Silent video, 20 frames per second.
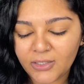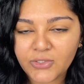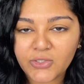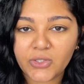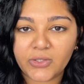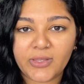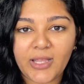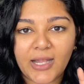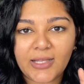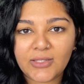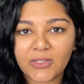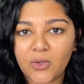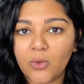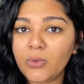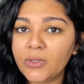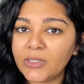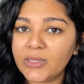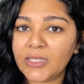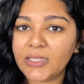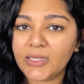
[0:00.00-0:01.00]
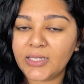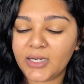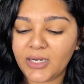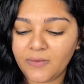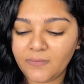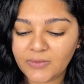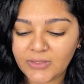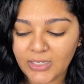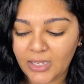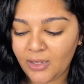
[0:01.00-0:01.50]
So that's the only thing that
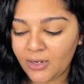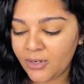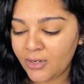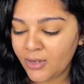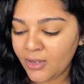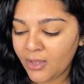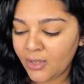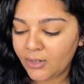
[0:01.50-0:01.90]
I've done.